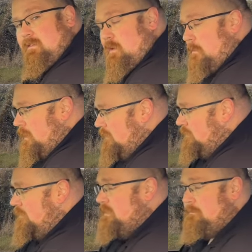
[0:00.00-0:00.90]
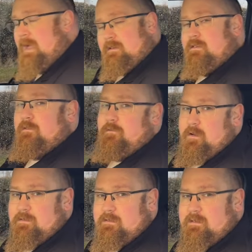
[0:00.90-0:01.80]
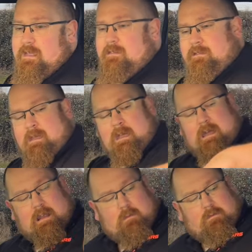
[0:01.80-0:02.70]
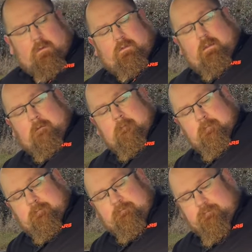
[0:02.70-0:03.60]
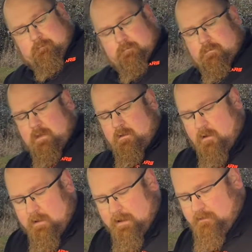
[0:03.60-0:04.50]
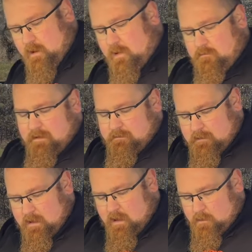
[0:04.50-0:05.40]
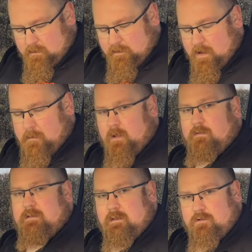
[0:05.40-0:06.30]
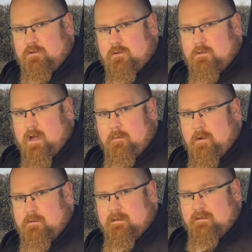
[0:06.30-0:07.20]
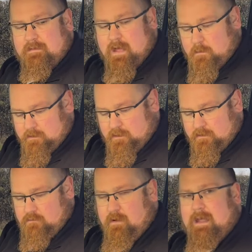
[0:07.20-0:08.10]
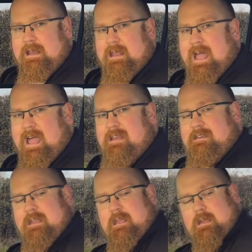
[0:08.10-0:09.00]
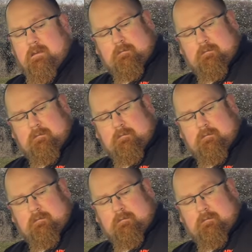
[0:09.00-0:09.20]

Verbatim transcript: style pockets on the backs of the front seats. And then we've also got an extra armrest with a couple of additional cup holders in there, which is really handy.